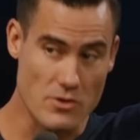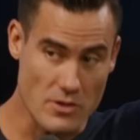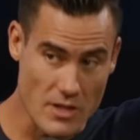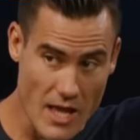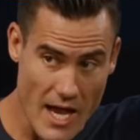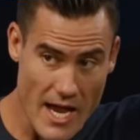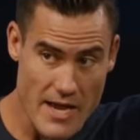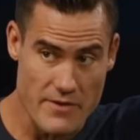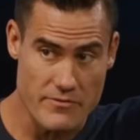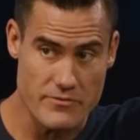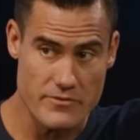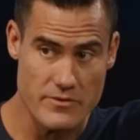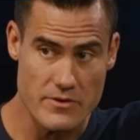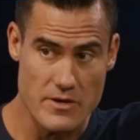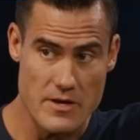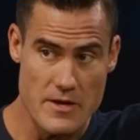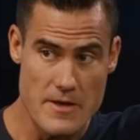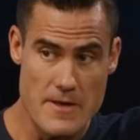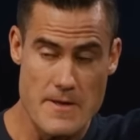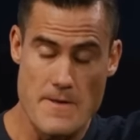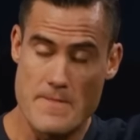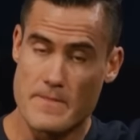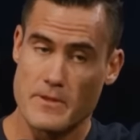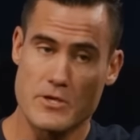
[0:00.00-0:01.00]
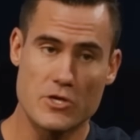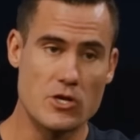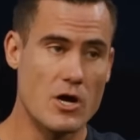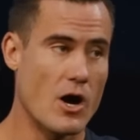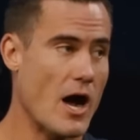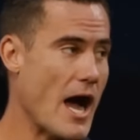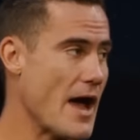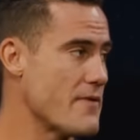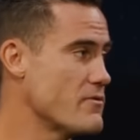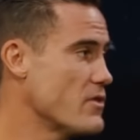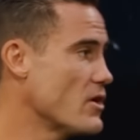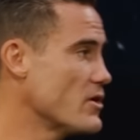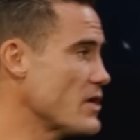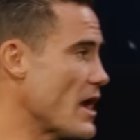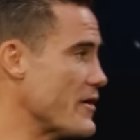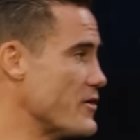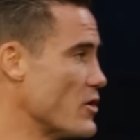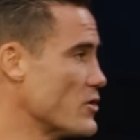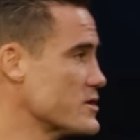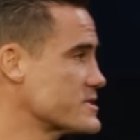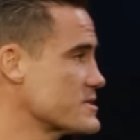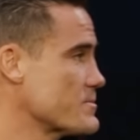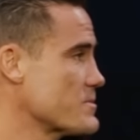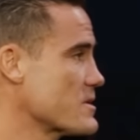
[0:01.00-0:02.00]
your life. You know, I
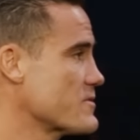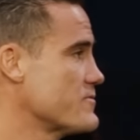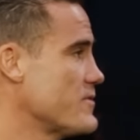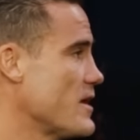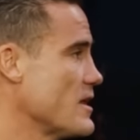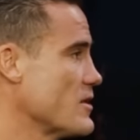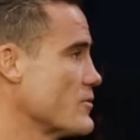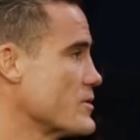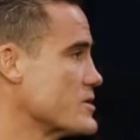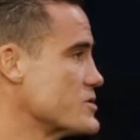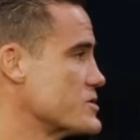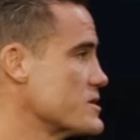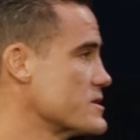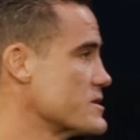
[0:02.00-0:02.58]
noticed something following